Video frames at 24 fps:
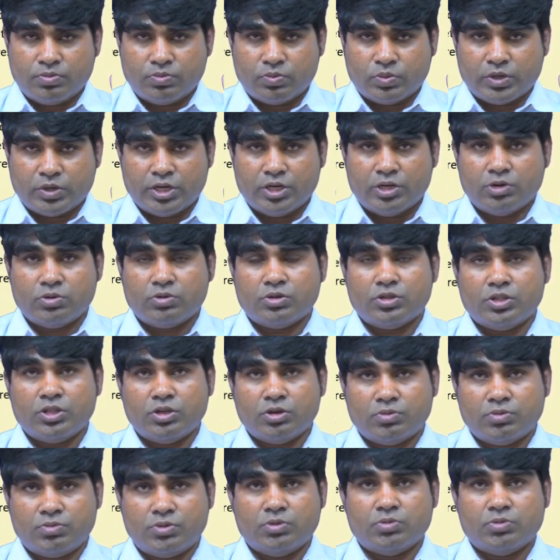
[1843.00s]
find out
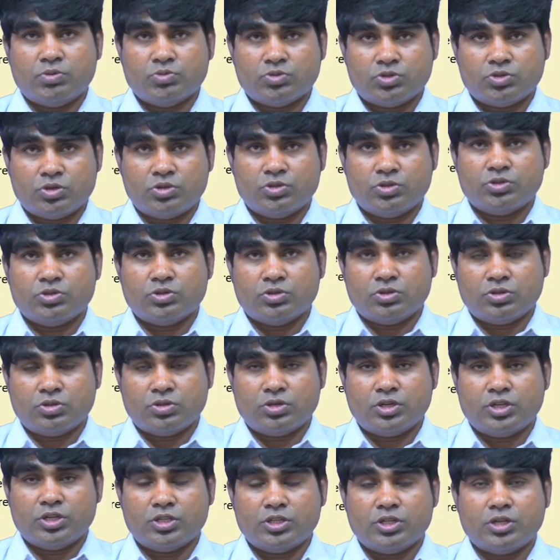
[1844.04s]
the optimum solution,
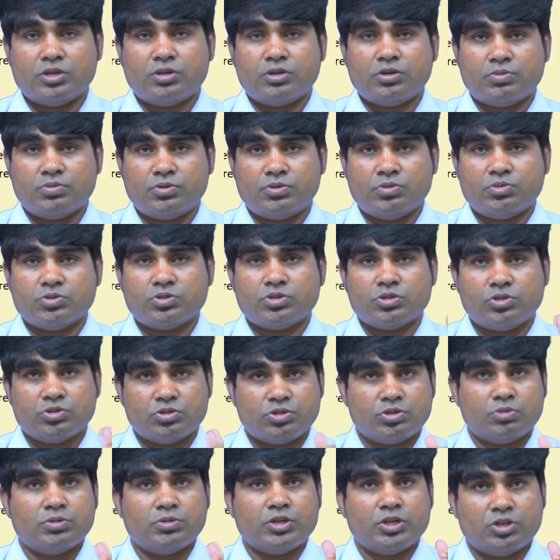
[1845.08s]
and that optimum
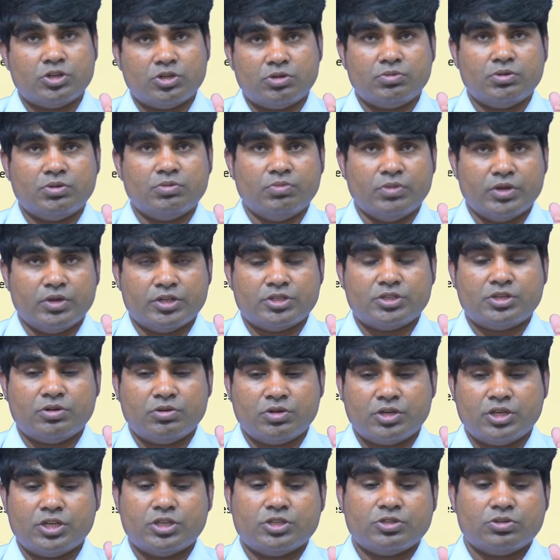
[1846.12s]
solution may not be best.
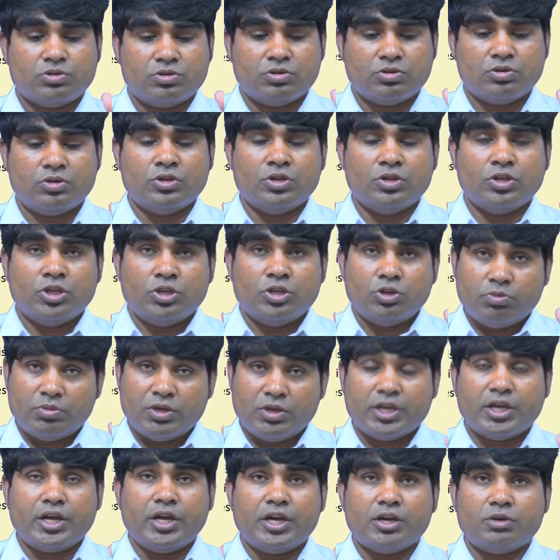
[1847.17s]
Okay. So, you
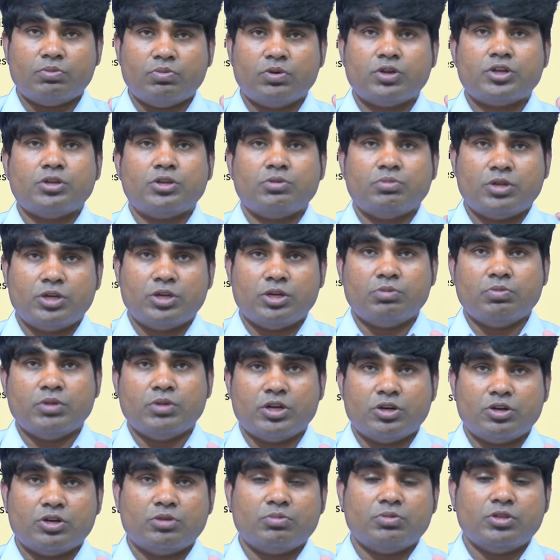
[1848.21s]
may get, but it may
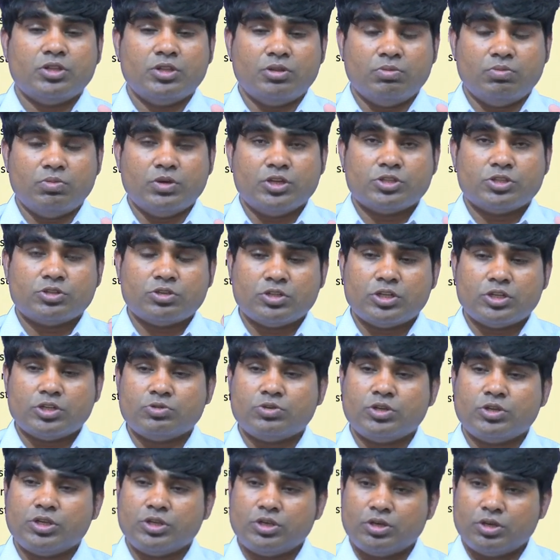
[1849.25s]
not be the best. So, that
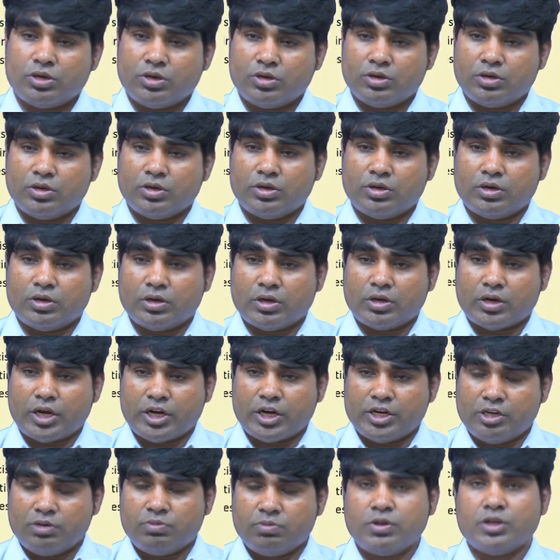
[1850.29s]
is why
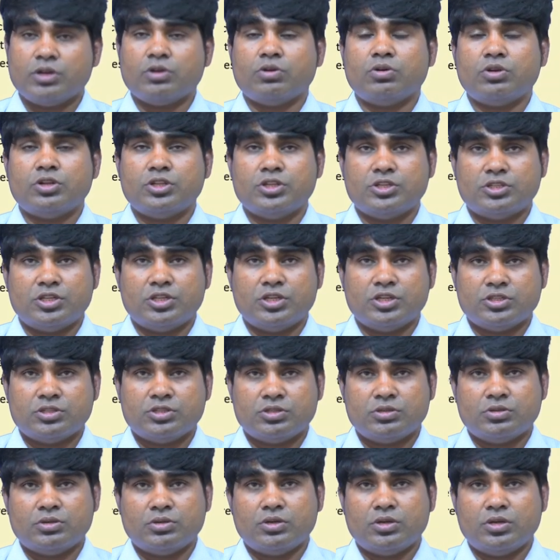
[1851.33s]
identifying all these
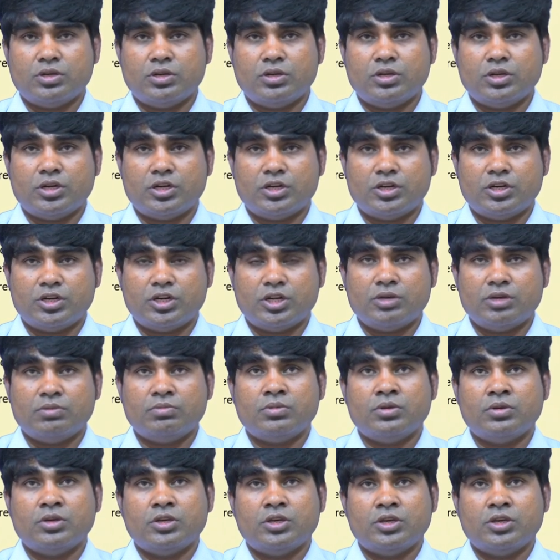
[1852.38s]
things at a
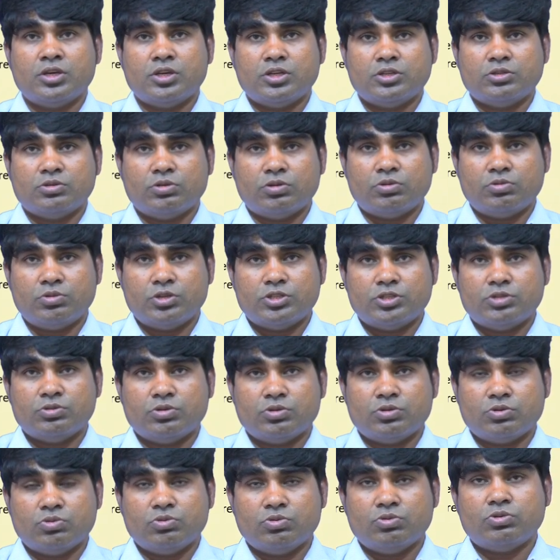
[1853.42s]
time is always
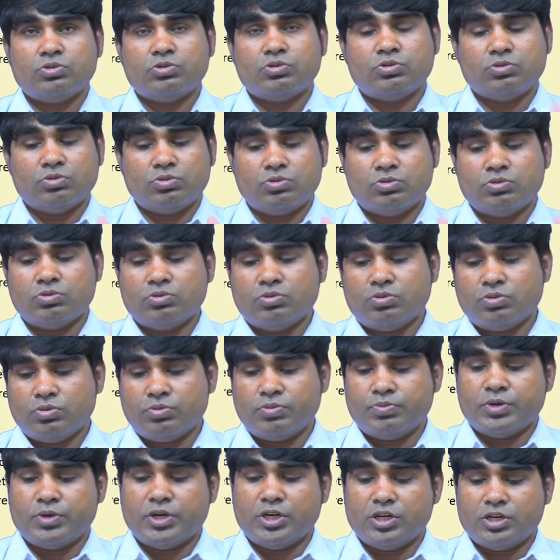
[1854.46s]
good to
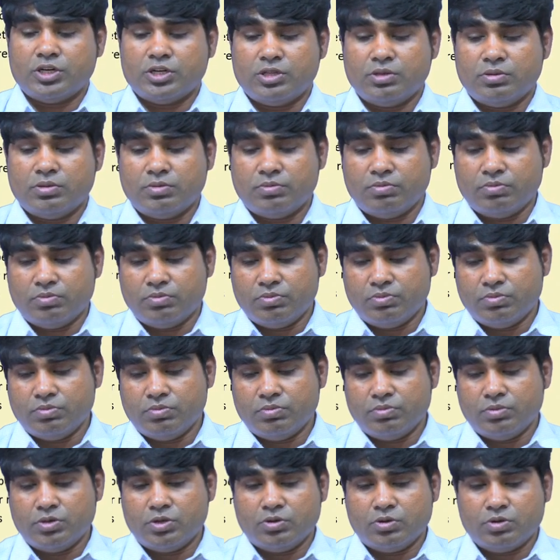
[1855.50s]
predict the
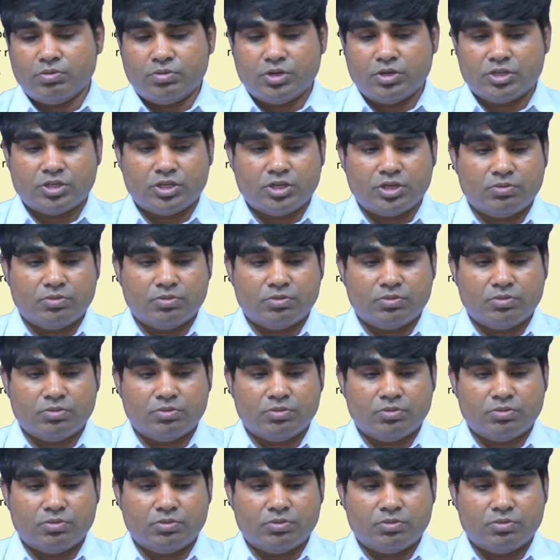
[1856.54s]
best